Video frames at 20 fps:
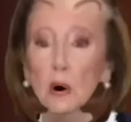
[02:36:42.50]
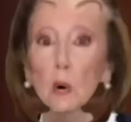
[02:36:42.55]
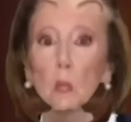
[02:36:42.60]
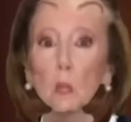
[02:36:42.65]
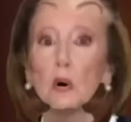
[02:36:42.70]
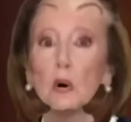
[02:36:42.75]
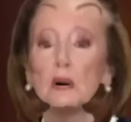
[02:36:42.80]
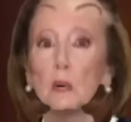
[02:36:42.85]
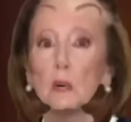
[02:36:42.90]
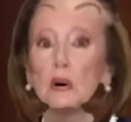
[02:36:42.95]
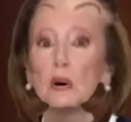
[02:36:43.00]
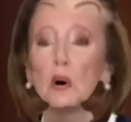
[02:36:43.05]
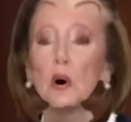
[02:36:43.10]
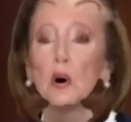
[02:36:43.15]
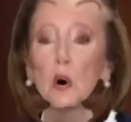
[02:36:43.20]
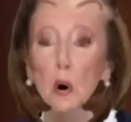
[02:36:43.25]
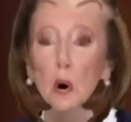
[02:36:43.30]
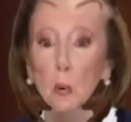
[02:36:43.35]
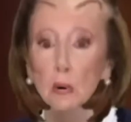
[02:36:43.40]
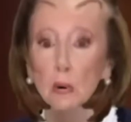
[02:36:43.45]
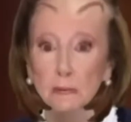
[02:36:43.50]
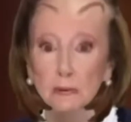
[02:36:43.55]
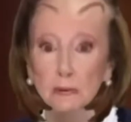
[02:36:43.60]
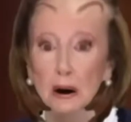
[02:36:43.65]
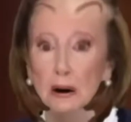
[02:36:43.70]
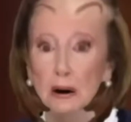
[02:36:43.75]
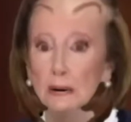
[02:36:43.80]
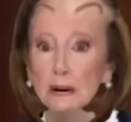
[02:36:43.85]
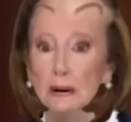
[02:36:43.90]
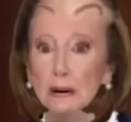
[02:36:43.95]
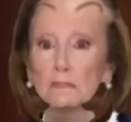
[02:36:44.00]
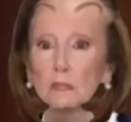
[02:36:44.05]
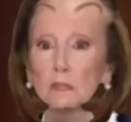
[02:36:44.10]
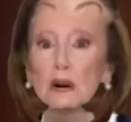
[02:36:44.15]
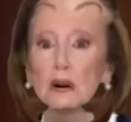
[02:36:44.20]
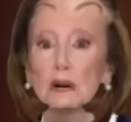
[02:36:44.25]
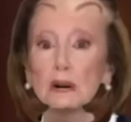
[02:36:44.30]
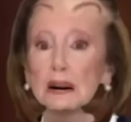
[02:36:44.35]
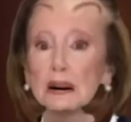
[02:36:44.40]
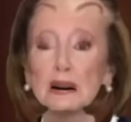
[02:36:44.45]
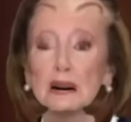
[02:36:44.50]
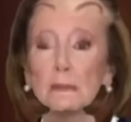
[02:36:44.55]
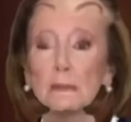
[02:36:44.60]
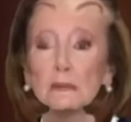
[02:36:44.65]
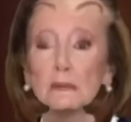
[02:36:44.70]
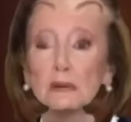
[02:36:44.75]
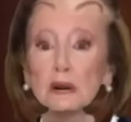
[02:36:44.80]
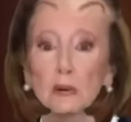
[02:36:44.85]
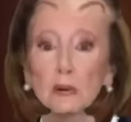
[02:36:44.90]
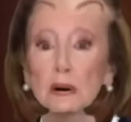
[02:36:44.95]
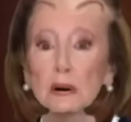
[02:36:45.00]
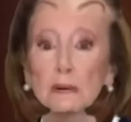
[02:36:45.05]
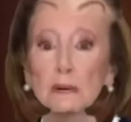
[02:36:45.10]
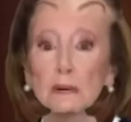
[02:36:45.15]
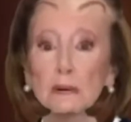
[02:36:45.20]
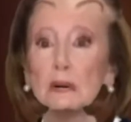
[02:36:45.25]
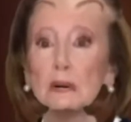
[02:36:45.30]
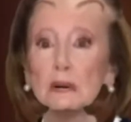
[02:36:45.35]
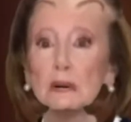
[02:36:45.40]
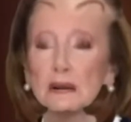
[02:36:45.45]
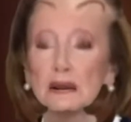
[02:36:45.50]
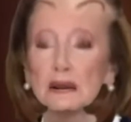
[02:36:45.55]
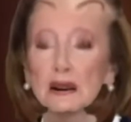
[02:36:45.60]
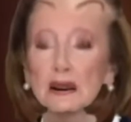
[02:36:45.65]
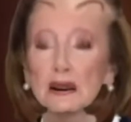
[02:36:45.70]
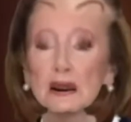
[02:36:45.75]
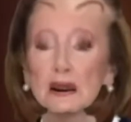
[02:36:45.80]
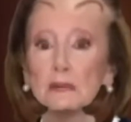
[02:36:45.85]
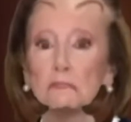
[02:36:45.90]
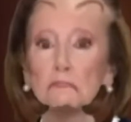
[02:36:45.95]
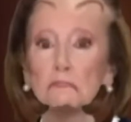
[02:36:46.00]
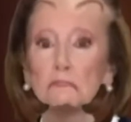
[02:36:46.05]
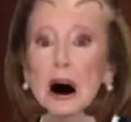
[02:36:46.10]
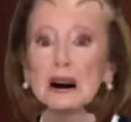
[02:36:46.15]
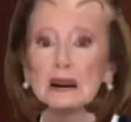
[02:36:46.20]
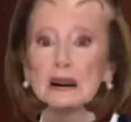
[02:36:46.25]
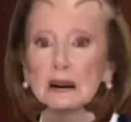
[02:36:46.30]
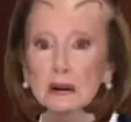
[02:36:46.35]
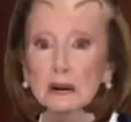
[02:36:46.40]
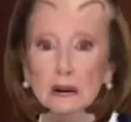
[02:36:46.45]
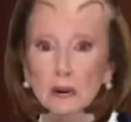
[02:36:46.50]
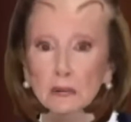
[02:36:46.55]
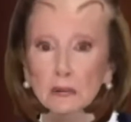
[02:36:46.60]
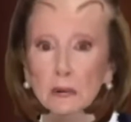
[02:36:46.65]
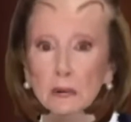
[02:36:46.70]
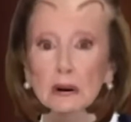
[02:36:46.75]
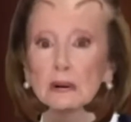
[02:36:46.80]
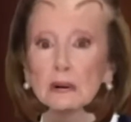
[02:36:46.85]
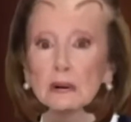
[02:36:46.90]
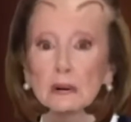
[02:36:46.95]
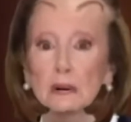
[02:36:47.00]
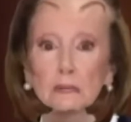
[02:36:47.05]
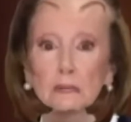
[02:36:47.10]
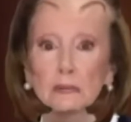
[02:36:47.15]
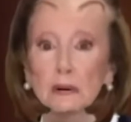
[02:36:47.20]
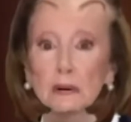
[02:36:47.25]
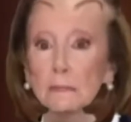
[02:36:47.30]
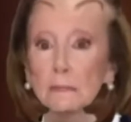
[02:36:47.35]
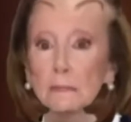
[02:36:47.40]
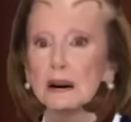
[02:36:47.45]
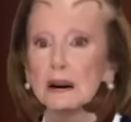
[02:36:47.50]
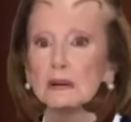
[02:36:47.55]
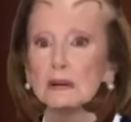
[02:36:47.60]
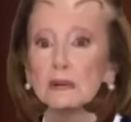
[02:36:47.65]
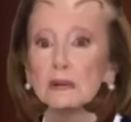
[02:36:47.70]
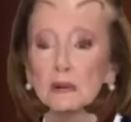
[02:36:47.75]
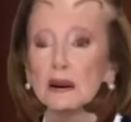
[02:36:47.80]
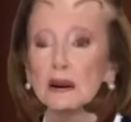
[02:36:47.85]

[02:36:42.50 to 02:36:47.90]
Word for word: We were horrified. He kept screaming, this is MAGA country. He made us read the